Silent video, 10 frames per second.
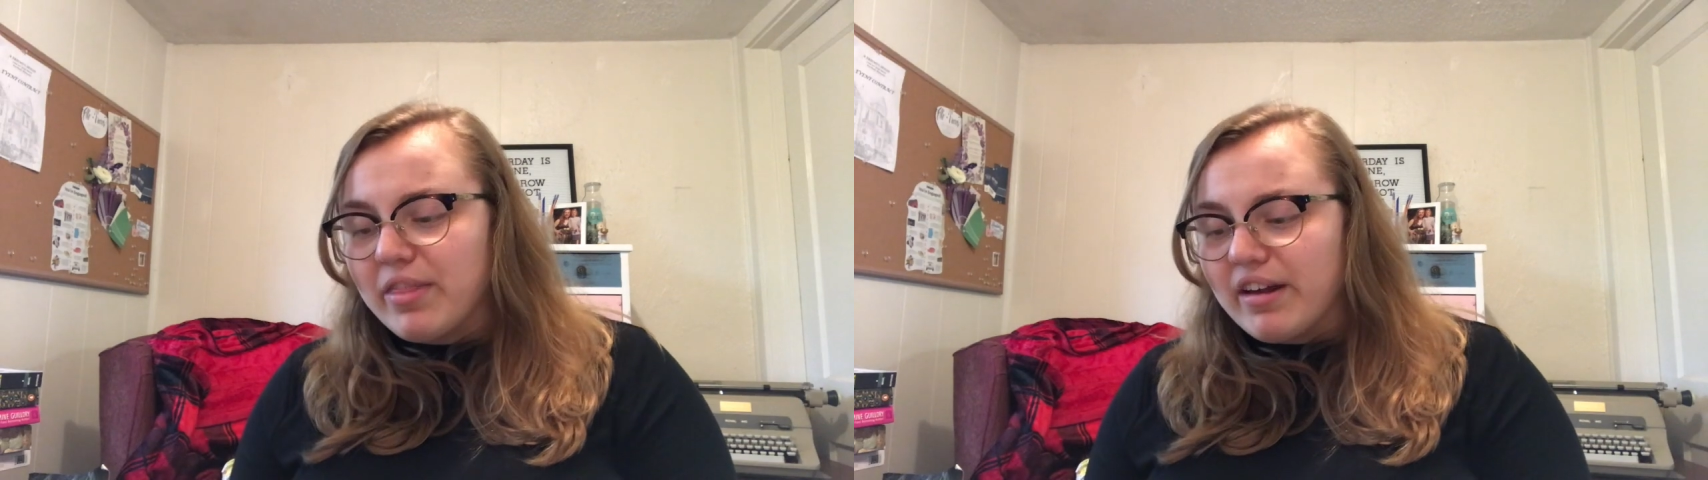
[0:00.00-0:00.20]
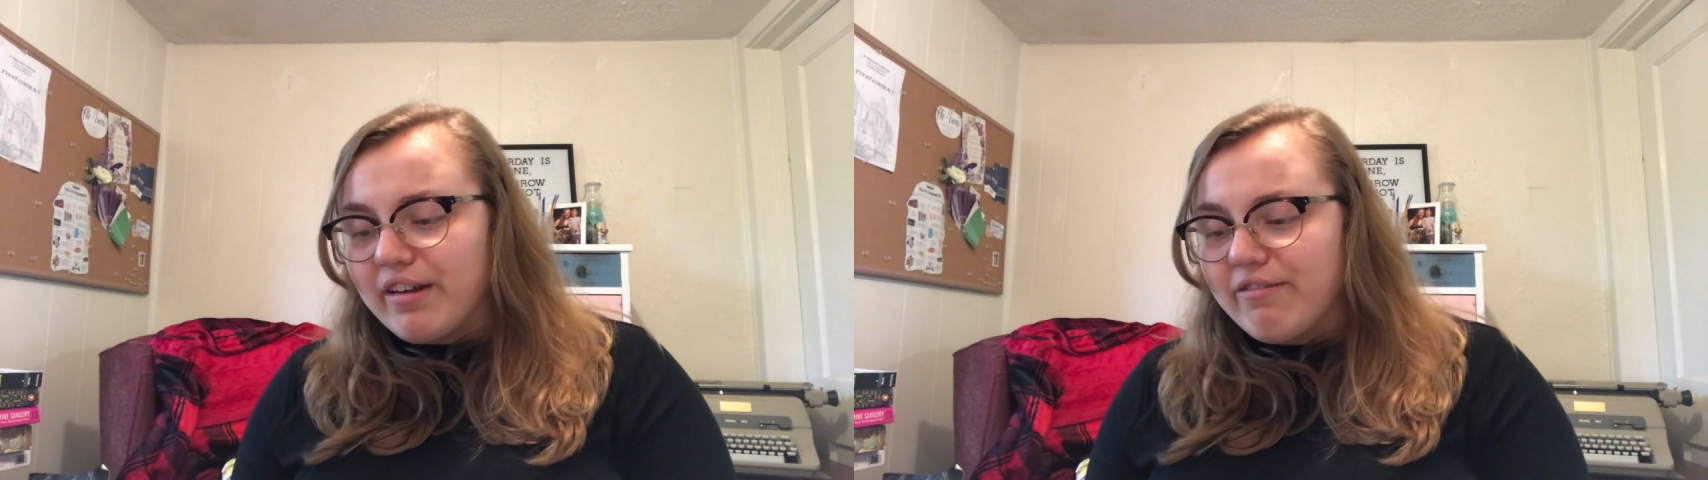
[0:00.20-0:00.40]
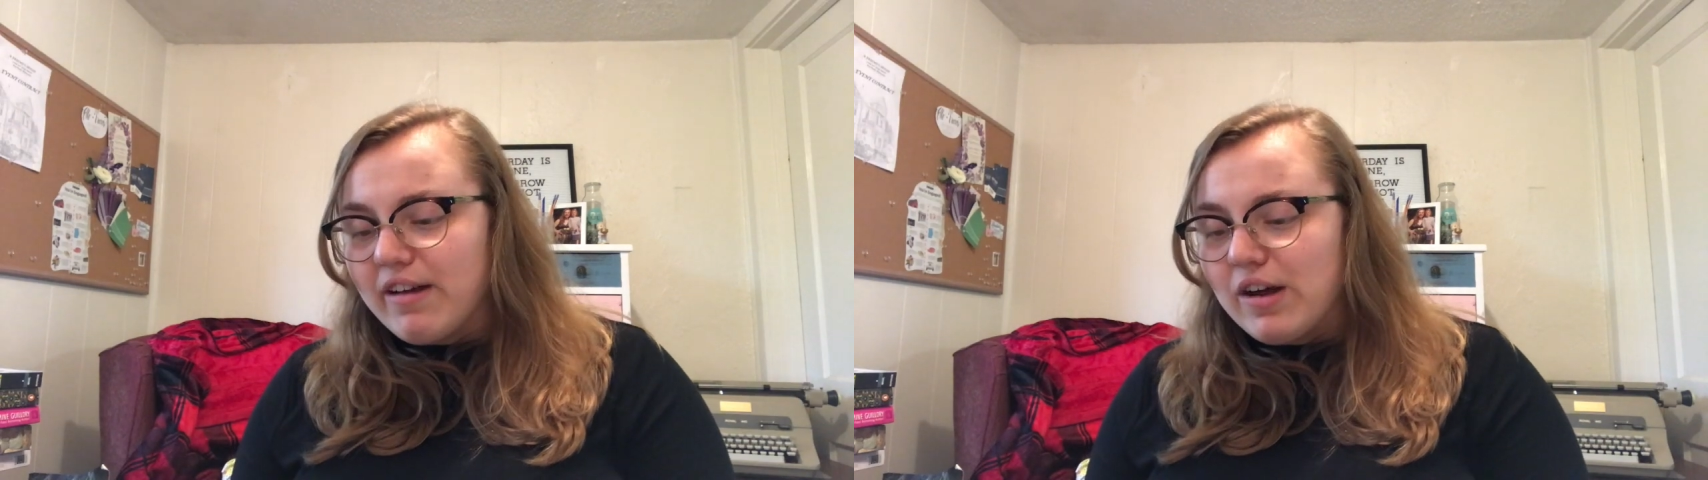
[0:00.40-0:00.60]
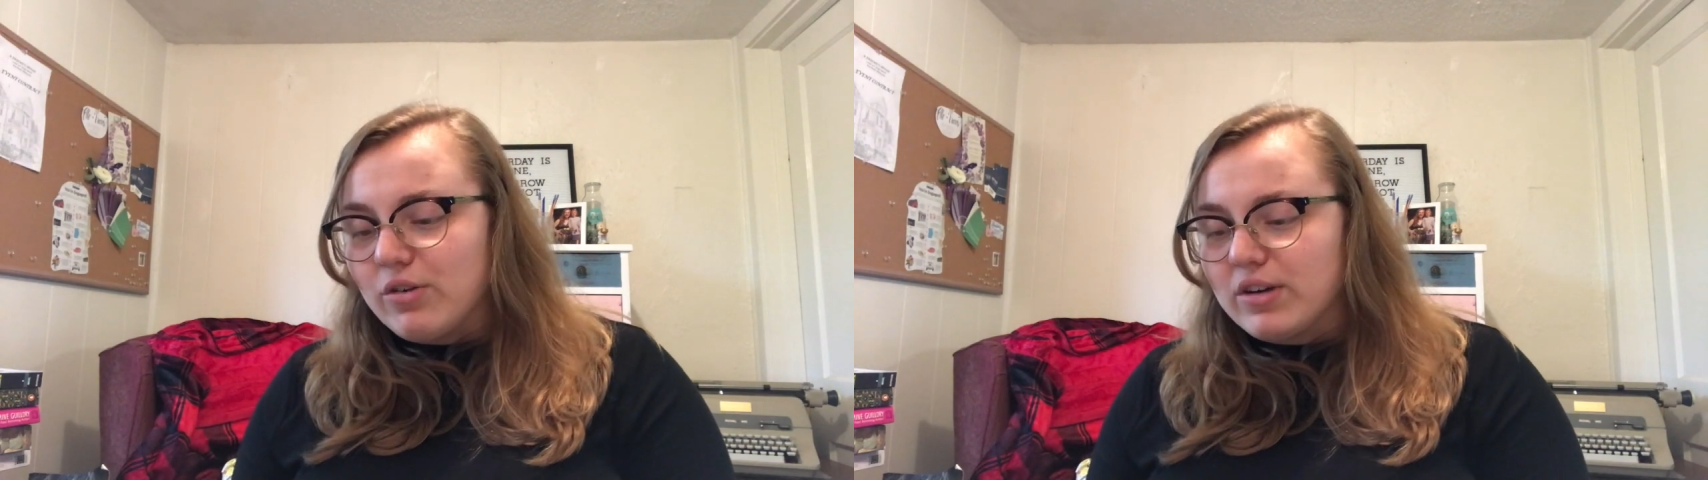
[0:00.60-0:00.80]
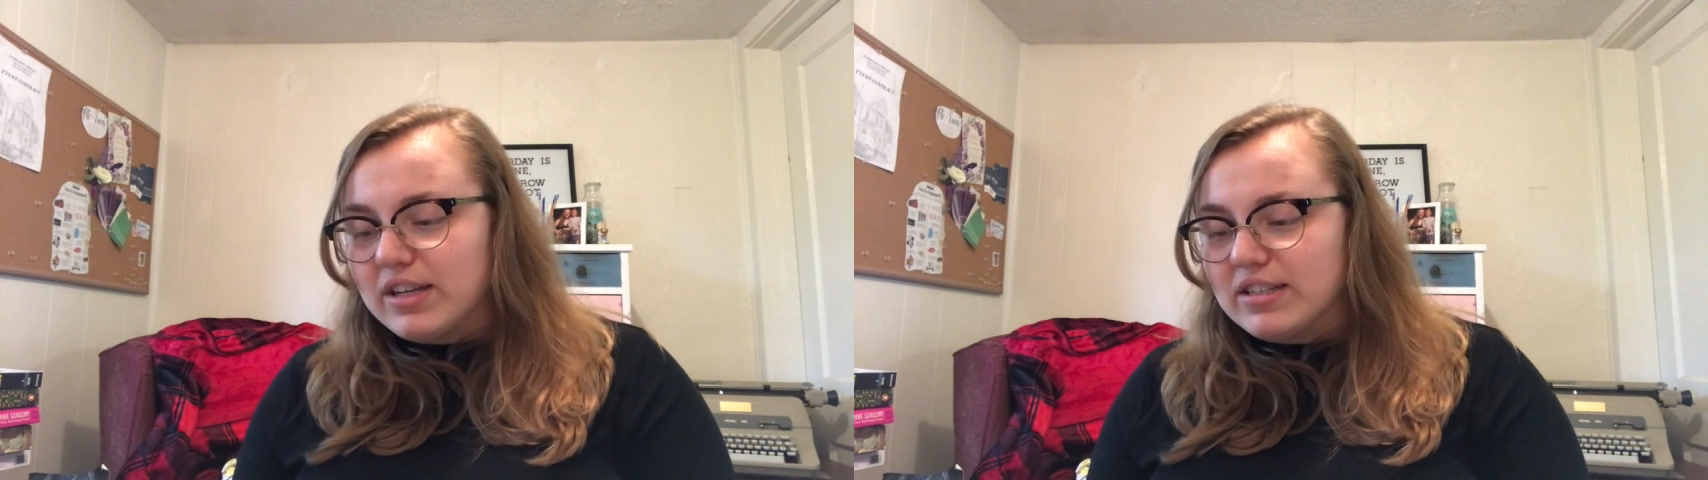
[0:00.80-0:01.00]
that I
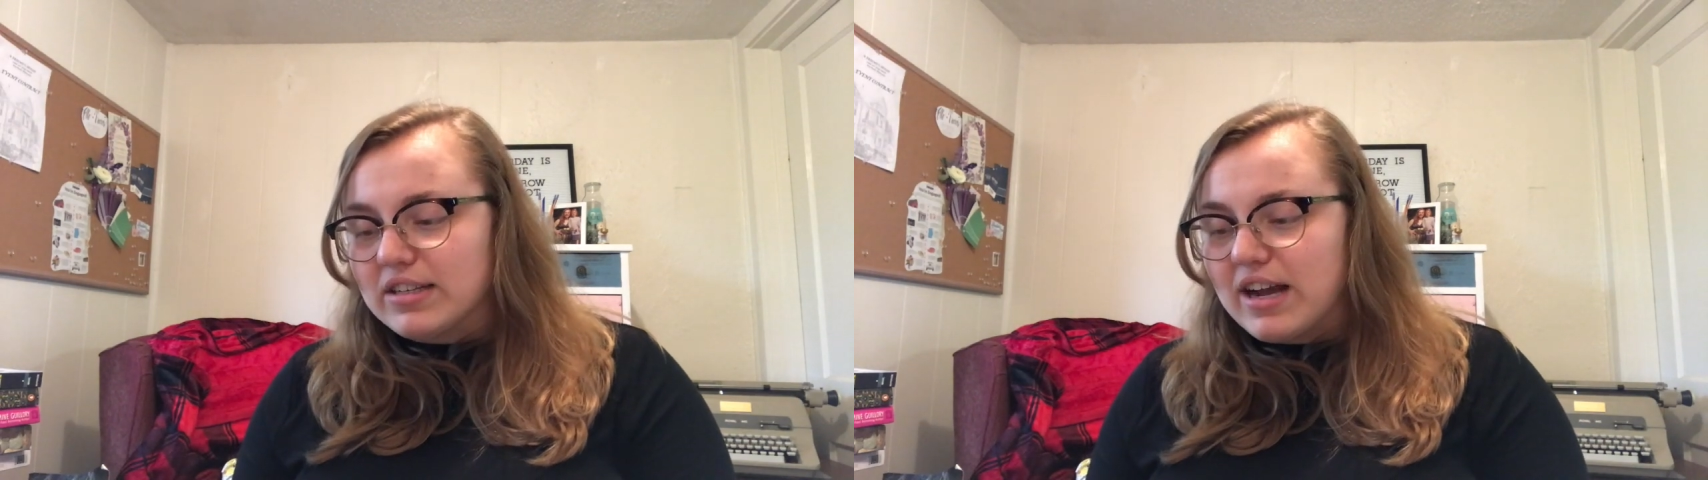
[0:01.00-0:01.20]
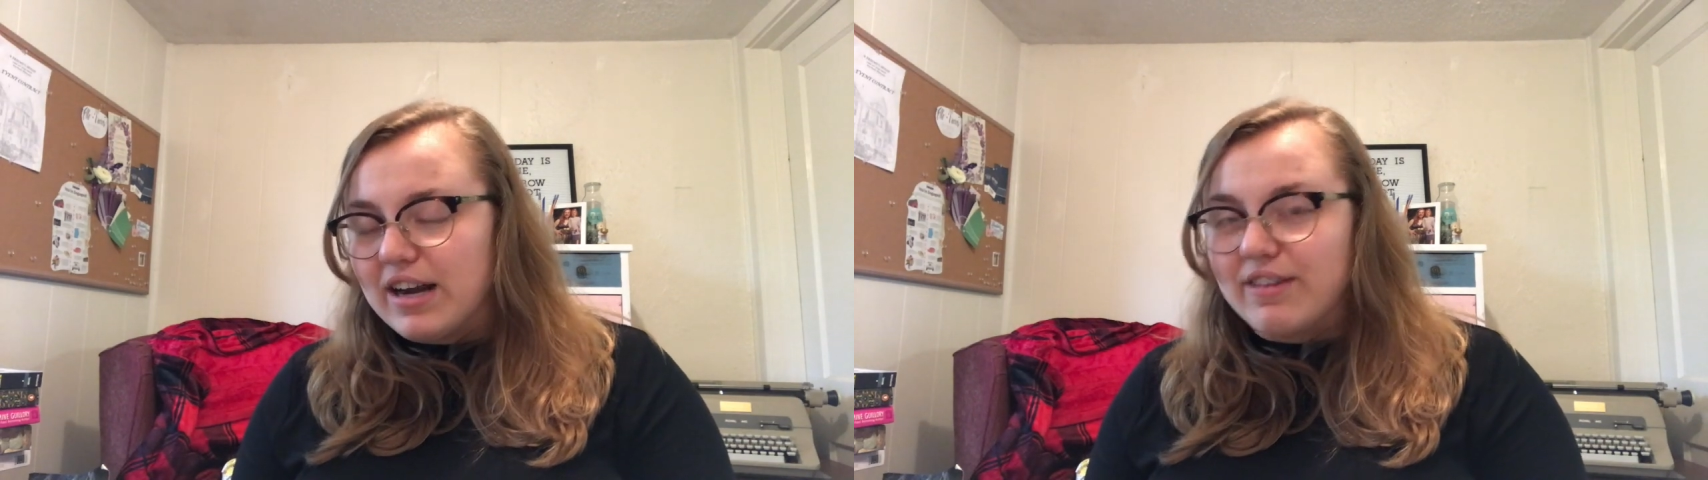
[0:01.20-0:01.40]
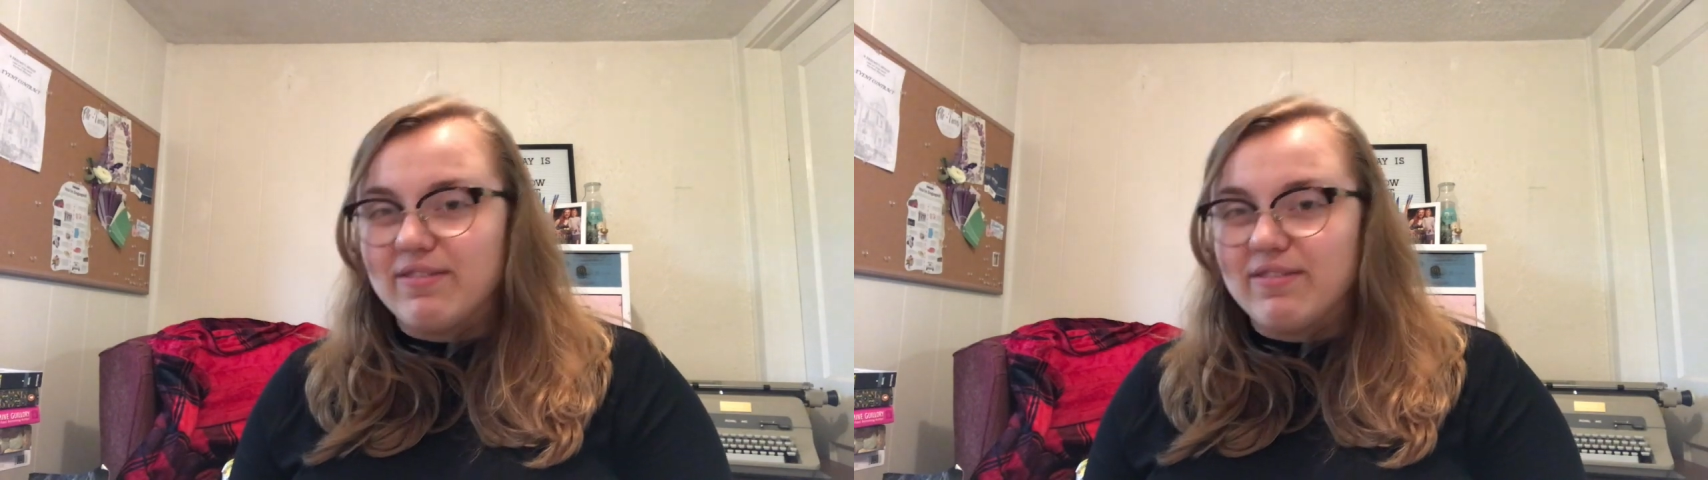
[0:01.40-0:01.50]
found is kind